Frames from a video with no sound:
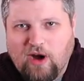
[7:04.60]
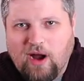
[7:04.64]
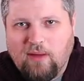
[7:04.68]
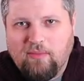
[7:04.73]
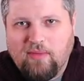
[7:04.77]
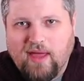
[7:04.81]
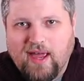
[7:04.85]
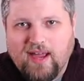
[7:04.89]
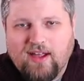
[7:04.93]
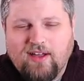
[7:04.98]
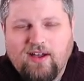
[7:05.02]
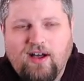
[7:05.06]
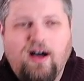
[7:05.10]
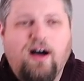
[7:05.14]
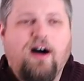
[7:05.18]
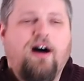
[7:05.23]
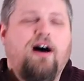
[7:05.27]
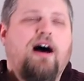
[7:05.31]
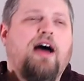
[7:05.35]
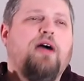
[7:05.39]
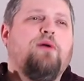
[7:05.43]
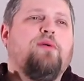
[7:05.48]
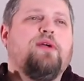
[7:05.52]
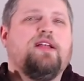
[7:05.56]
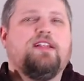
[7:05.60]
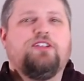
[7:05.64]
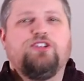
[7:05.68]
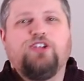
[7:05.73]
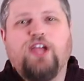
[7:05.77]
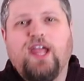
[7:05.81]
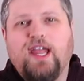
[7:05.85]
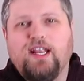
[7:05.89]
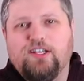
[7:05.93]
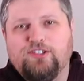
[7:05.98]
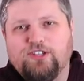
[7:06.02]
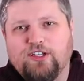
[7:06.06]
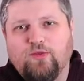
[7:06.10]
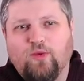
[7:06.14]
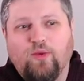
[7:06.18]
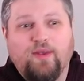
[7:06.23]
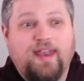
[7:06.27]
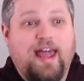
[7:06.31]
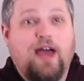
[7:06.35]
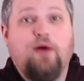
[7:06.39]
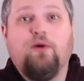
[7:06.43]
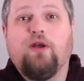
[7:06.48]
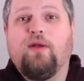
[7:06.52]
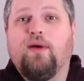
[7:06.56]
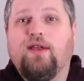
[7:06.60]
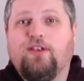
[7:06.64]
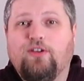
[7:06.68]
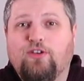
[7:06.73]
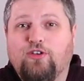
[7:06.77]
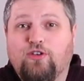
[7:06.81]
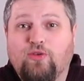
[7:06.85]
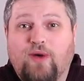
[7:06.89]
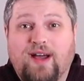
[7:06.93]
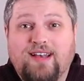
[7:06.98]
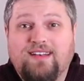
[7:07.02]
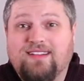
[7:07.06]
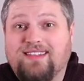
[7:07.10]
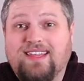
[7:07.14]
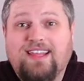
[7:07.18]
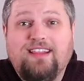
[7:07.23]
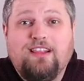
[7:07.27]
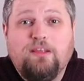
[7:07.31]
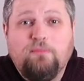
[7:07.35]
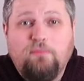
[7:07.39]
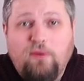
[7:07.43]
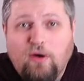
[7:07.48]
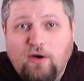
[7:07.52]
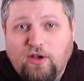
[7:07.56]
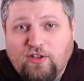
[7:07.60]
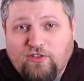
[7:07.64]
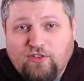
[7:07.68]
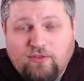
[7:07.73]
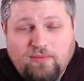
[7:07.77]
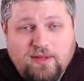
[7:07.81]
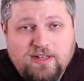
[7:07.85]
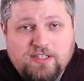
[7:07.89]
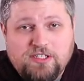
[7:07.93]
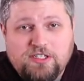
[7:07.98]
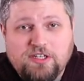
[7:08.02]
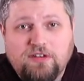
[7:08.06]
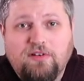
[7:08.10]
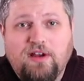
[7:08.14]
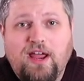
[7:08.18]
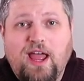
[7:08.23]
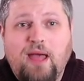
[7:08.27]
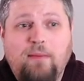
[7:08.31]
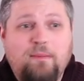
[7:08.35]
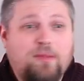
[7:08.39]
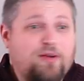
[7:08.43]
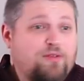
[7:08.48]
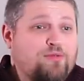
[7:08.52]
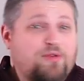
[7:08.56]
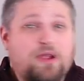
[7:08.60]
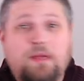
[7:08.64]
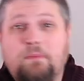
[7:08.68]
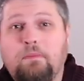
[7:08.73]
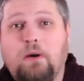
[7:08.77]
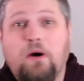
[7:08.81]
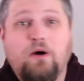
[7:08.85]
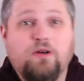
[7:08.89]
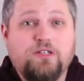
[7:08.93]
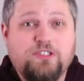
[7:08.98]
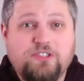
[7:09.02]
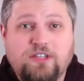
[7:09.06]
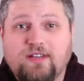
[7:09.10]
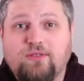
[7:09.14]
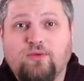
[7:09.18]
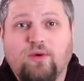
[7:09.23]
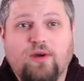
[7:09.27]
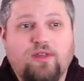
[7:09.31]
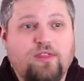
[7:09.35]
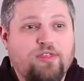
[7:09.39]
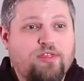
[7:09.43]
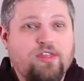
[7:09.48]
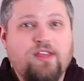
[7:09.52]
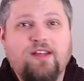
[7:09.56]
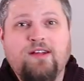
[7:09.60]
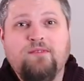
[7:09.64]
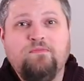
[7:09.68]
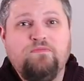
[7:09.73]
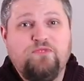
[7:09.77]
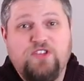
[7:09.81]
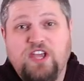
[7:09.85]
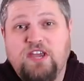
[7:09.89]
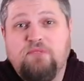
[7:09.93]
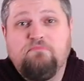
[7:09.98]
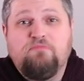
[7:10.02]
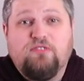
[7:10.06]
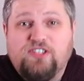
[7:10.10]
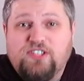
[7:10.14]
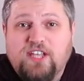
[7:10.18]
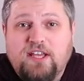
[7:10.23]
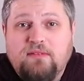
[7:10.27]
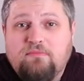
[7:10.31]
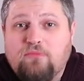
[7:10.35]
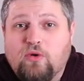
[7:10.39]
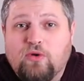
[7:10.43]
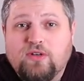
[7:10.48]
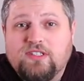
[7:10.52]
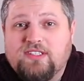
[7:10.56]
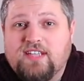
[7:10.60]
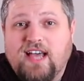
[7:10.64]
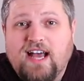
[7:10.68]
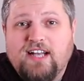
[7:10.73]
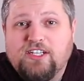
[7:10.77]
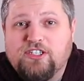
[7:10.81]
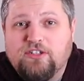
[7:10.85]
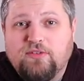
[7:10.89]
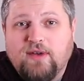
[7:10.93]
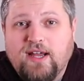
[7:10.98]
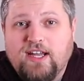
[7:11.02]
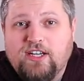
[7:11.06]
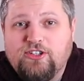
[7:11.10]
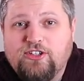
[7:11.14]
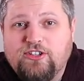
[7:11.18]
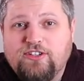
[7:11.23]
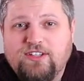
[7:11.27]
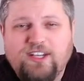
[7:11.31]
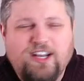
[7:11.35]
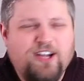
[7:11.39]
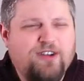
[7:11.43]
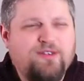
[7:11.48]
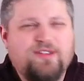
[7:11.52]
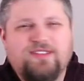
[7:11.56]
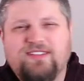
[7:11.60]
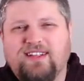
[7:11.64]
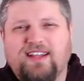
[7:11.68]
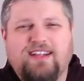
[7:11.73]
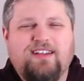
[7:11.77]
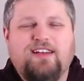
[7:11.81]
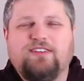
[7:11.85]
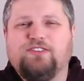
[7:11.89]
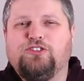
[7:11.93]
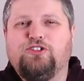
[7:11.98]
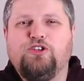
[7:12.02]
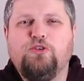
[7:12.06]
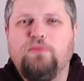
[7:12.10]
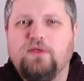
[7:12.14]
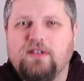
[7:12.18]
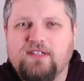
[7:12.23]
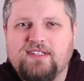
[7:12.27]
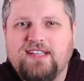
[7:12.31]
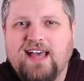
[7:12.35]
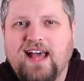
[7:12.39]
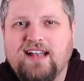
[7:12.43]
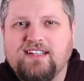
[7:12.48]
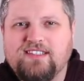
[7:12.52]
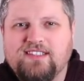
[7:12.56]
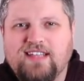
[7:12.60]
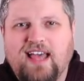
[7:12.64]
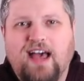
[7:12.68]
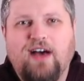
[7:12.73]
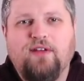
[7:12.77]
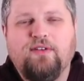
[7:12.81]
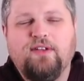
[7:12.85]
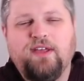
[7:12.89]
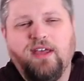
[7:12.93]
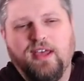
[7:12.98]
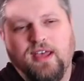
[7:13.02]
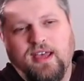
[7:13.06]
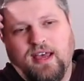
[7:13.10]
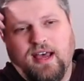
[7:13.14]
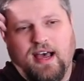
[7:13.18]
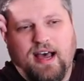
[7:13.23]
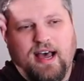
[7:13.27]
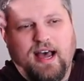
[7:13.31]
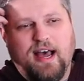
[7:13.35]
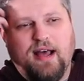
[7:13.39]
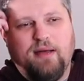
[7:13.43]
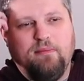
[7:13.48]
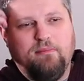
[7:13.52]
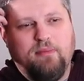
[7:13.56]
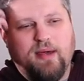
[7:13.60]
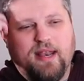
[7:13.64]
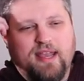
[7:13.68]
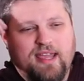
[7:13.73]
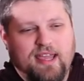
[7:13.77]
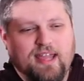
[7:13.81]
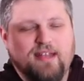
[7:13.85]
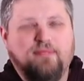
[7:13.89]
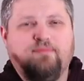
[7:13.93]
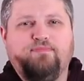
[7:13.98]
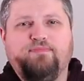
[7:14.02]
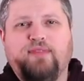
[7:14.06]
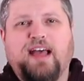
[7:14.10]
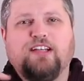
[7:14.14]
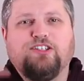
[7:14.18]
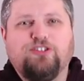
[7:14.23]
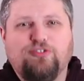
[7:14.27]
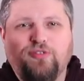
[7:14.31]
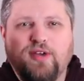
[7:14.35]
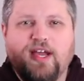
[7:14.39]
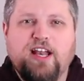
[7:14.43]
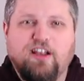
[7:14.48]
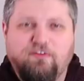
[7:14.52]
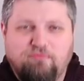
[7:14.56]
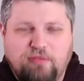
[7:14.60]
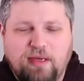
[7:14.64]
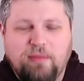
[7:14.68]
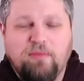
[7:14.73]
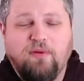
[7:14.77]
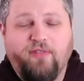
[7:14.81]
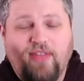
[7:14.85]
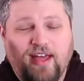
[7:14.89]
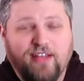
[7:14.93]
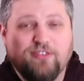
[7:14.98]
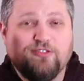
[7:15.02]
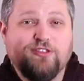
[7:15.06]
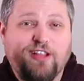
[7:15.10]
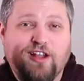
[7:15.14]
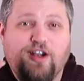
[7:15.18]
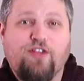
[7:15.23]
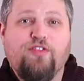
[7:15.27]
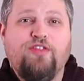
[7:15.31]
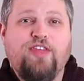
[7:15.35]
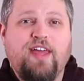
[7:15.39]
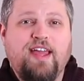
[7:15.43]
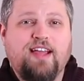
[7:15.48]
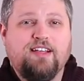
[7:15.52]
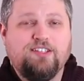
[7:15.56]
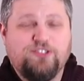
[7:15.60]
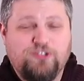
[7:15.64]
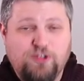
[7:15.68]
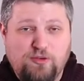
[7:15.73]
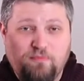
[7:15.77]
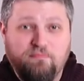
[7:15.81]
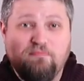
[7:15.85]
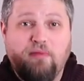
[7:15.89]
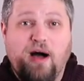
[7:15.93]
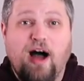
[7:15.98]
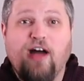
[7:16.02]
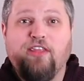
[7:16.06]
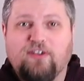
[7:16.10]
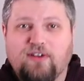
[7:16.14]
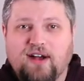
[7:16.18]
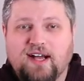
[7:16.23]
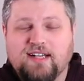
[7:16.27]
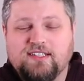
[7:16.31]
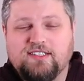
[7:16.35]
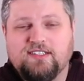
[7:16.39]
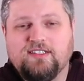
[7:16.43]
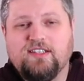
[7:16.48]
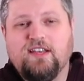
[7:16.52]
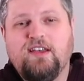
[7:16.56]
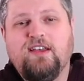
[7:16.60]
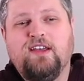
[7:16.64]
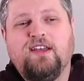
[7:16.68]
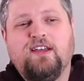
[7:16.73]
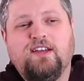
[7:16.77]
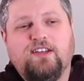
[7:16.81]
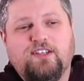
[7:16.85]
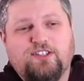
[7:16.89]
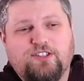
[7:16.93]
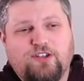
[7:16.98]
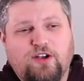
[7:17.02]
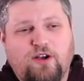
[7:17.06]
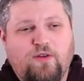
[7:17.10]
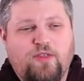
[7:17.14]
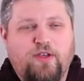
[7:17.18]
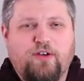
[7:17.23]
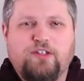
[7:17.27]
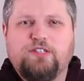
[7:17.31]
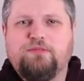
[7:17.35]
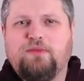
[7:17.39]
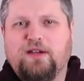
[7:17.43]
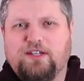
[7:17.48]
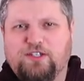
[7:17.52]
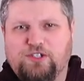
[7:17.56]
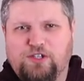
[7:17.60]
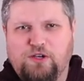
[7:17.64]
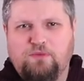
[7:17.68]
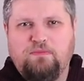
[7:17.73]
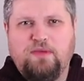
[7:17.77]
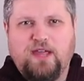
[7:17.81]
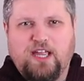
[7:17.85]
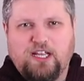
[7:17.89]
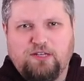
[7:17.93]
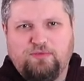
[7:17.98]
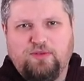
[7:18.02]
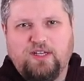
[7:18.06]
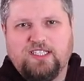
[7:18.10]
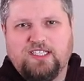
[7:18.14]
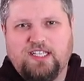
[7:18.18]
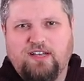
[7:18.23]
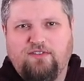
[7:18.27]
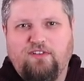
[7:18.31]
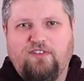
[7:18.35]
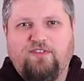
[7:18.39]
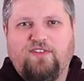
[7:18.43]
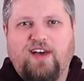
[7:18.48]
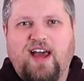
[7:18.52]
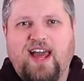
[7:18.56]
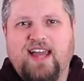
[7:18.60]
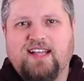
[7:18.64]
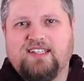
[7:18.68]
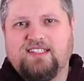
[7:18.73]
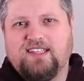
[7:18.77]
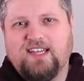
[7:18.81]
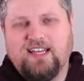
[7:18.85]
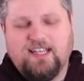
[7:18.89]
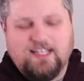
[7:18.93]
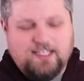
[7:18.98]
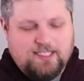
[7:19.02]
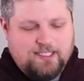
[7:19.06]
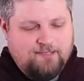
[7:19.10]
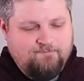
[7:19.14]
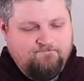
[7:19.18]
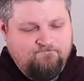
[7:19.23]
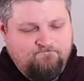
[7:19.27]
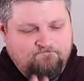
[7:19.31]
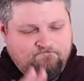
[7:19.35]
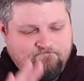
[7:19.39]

where I'm like, oh, I want to change it. Well, now what do I do? Do I delete the post from Instagram and repost it with 10% more saturation? You know, how stupid does that sound? Uh, but it, as creative people, those little things do bother us. So those are my two biggest pieces of advice: is